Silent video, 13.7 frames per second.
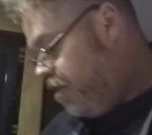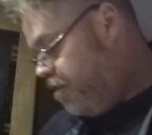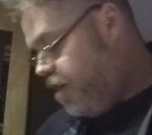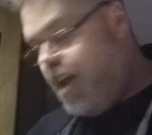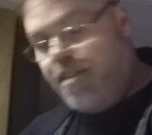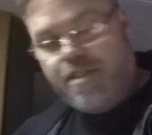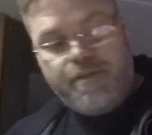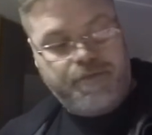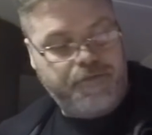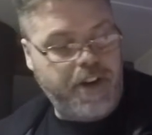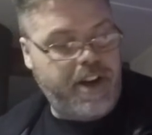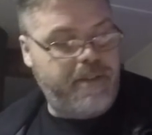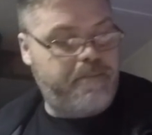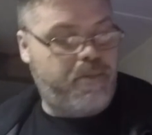It's nice and
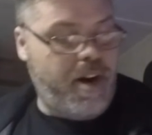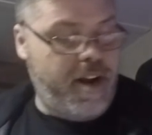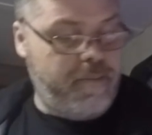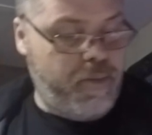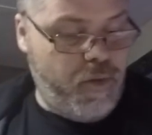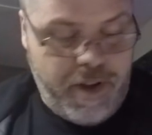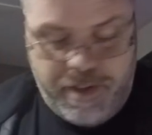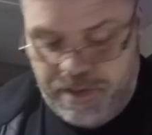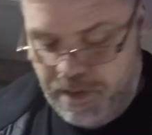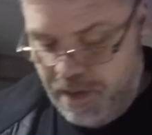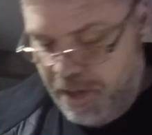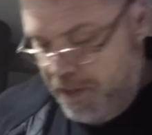friggin' bright, boys.